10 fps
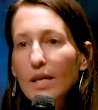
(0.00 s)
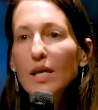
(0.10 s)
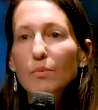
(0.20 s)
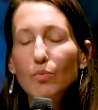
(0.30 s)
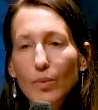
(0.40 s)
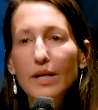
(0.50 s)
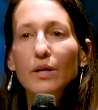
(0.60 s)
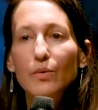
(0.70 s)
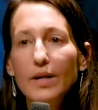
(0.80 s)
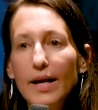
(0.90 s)
we keep
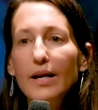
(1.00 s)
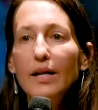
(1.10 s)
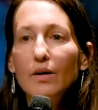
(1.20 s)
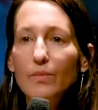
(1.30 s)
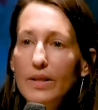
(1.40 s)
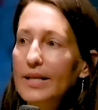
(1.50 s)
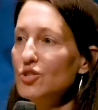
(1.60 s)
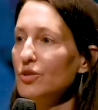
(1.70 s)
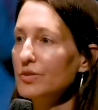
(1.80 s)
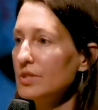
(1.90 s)
recreating
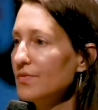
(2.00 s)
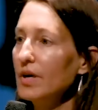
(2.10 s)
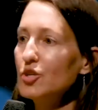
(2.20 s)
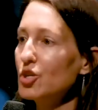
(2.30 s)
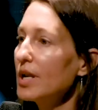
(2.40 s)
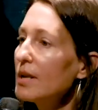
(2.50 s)
relational dysfunction.